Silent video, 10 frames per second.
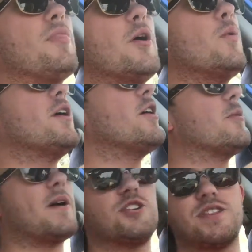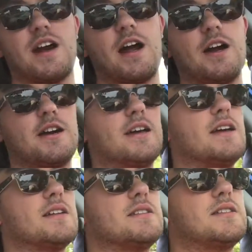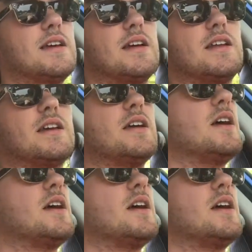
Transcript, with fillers: They're working on a project that I already did,